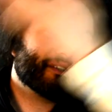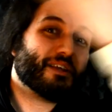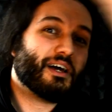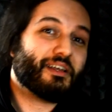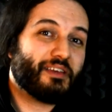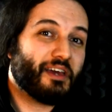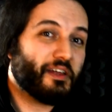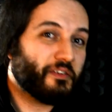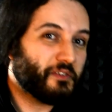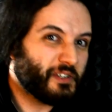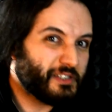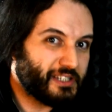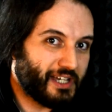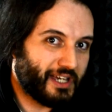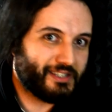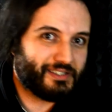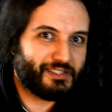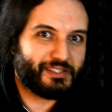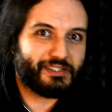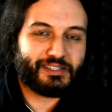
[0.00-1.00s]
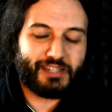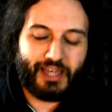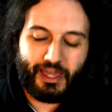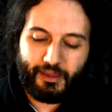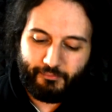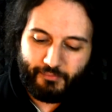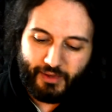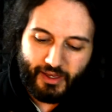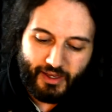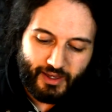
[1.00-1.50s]
at the end of the day, it's the
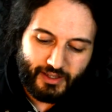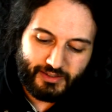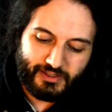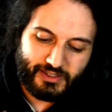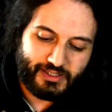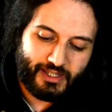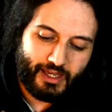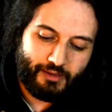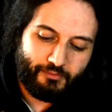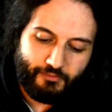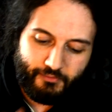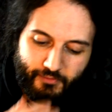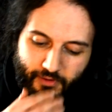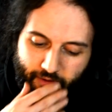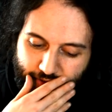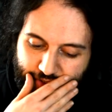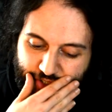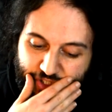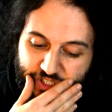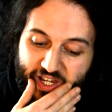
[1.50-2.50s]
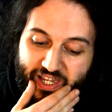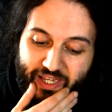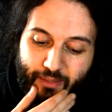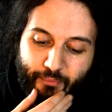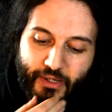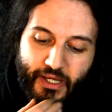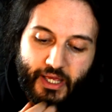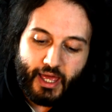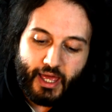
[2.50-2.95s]
same, it's the same uh, shape.